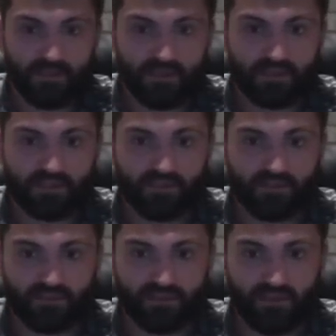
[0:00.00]

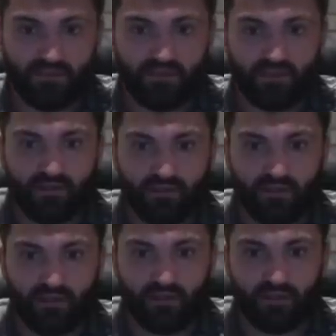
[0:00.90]
So since that,
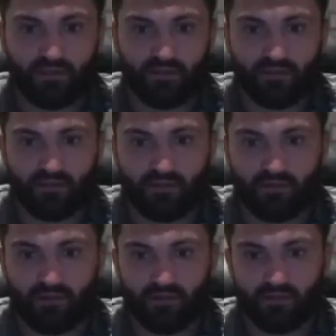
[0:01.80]
I didn't
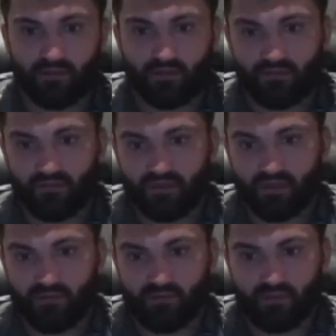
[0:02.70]
talk with
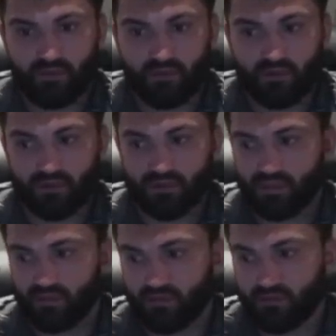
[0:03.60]
them,
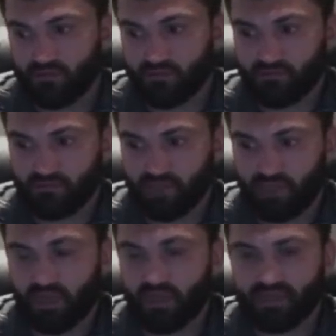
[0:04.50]
didn't
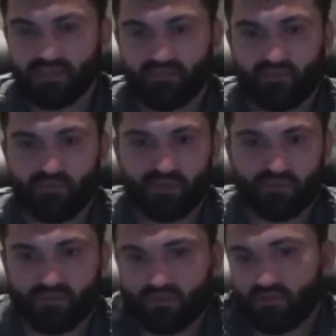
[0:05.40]
hear anything from
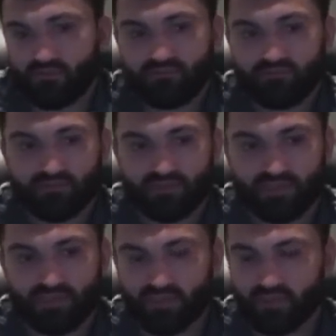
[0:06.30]
them. So
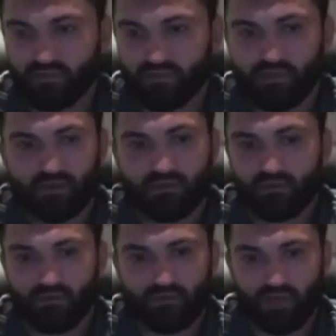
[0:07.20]
that's it.
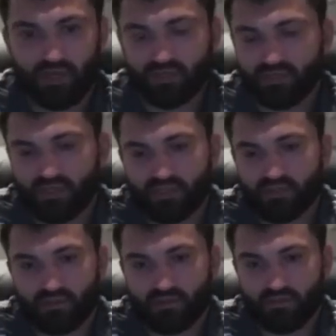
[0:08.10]
No, I guess
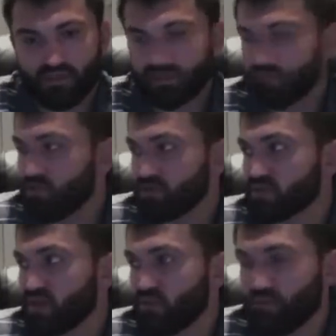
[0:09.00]
nothing
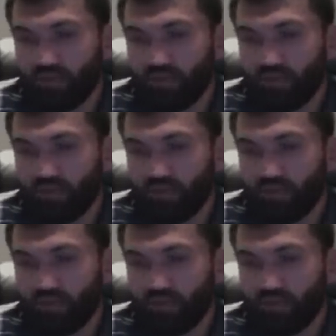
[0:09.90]
bad's happened.